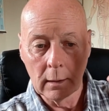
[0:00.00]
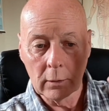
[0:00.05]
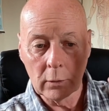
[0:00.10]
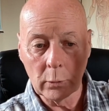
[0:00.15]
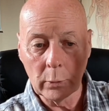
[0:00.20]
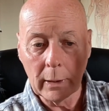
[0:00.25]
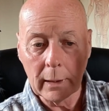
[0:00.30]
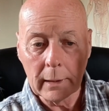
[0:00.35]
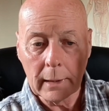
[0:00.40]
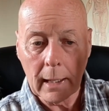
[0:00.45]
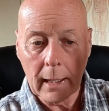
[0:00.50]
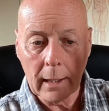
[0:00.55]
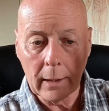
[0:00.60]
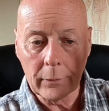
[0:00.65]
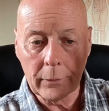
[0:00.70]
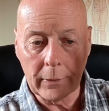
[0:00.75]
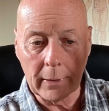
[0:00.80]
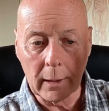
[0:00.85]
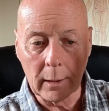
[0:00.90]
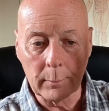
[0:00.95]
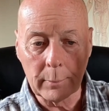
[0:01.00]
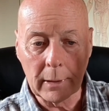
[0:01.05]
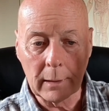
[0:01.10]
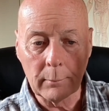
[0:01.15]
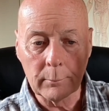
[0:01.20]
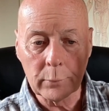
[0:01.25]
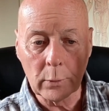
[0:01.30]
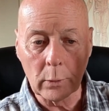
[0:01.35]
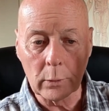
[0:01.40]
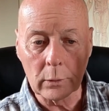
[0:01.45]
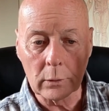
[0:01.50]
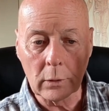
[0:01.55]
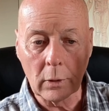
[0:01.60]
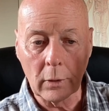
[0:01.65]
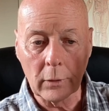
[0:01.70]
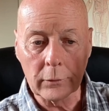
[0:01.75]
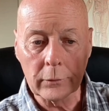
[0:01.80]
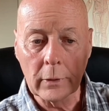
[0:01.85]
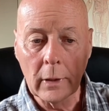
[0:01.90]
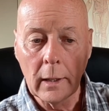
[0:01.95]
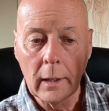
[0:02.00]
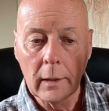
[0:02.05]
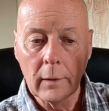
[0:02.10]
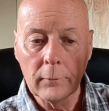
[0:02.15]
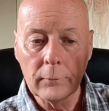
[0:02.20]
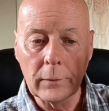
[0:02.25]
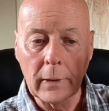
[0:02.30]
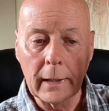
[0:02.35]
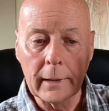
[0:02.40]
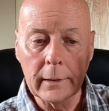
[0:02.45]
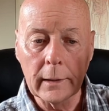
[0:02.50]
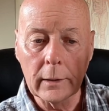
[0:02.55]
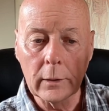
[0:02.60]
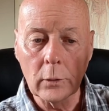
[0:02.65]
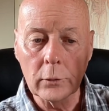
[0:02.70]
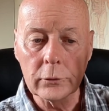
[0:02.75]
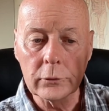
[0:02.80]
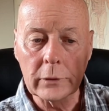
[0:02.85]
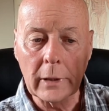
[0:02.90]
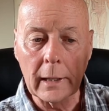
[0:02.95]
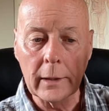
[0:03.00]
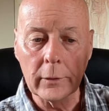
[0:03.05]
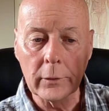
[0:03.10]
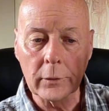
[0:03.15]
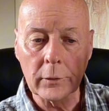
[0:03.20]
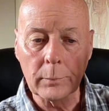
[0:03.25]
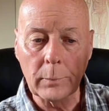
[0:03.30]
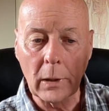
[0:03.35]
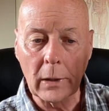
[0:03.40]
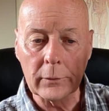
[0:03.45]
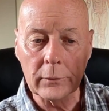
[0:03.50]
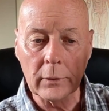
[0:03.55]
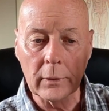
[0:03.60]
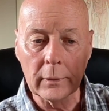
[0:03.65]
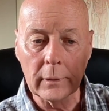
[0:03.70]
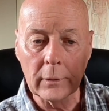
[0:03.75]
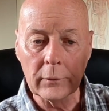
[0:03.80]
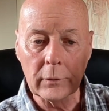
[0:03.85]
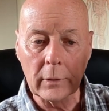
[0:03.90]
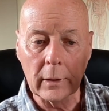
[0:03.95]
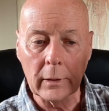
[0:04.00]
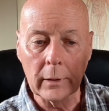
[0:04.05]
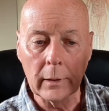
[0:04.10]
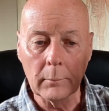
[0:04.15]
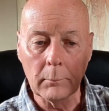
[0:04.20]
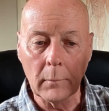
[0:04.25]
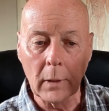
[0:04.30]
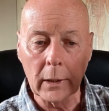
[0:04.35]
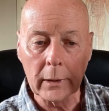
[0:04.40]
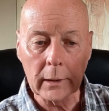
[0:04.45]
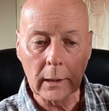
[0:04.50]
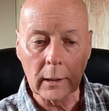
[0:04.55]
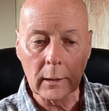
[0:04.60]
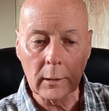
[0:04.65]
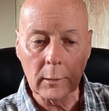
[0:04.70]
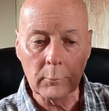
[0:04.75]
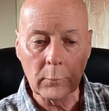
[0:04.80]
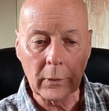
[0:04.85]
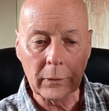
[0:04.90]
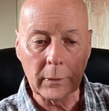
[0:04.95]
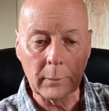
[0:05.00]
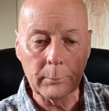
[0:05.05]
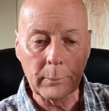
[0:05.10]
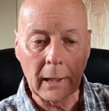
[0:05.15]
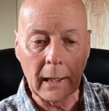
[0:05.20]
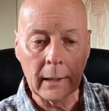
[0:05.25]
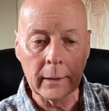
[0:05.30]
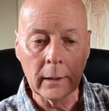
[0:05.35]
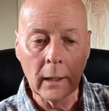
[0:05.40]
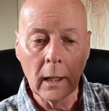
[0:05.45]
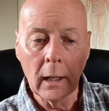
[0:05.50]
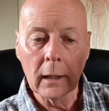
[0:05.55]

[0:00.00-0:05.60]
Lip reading: Korean hand therapy protocols, finding those tender spots in this area, marking them with a pen,